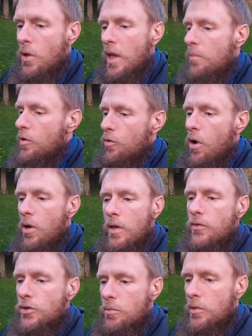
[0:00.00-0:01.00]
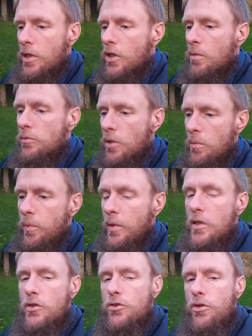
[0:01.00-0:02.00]
don't get me wrong, if somebody comes up
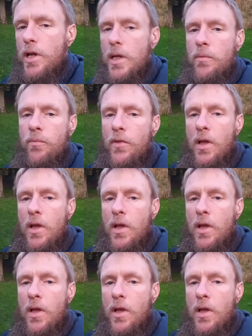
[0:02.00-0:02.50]
in the street,